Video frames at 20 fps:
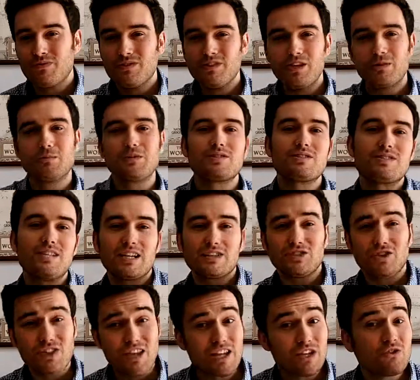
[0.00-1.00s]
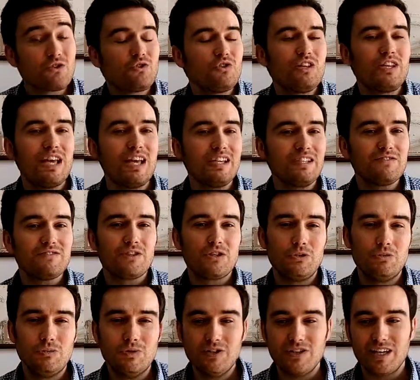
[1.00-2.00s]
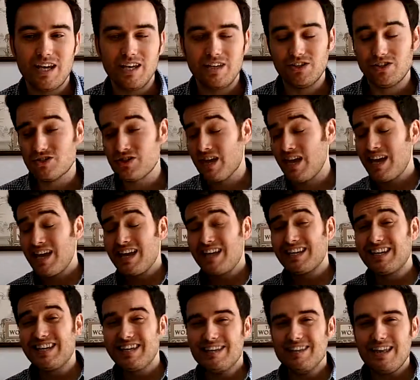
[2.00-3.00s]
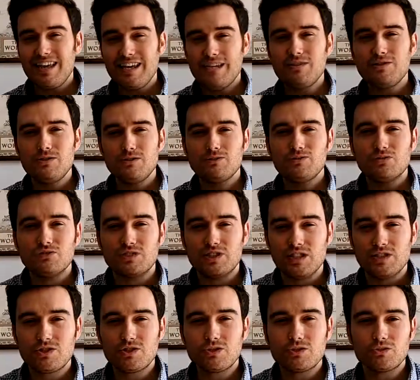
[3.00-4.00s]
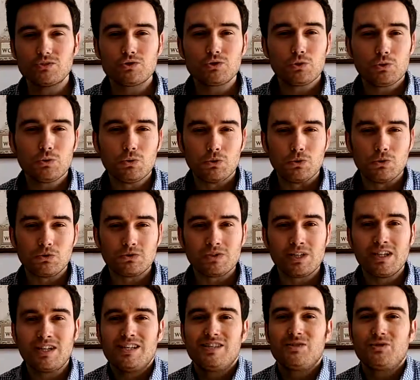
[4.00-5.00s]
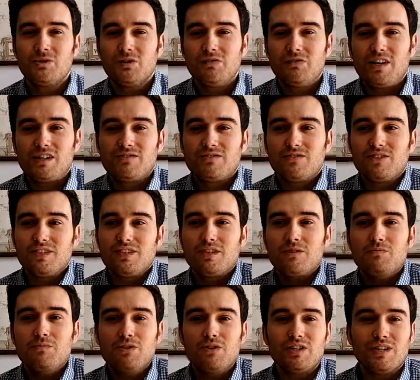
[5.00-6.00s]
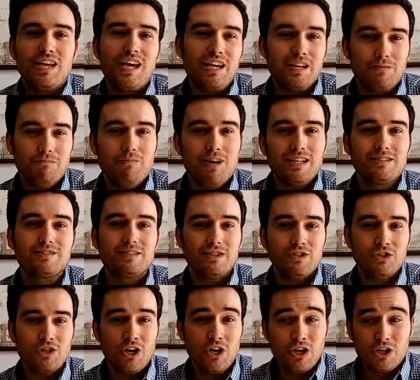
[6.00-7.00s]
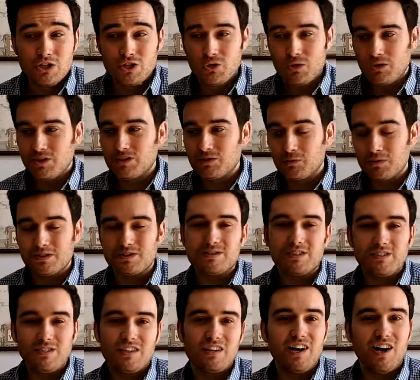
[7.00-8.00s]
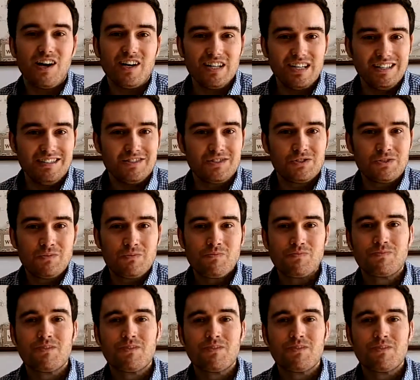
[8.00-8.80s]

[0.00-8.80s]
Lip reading: Number 6, are they creative communicators? Can they use digital tools to effectively communicate a message to a specific audience?